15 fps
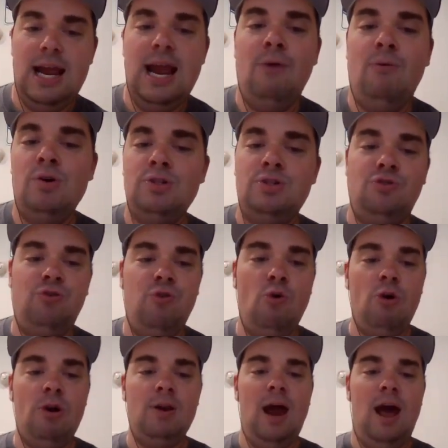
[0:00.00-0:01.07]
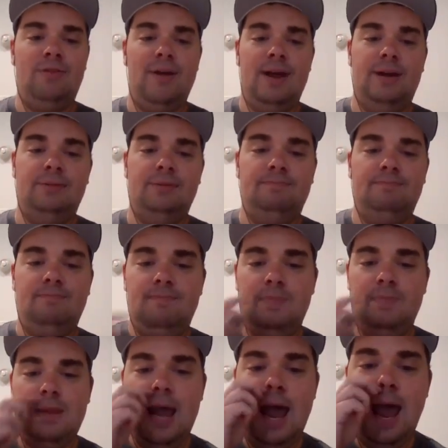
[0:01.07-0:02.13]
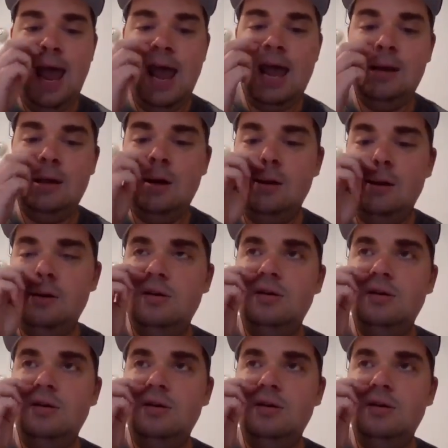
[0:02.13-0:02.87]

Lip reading: it was 4-0. And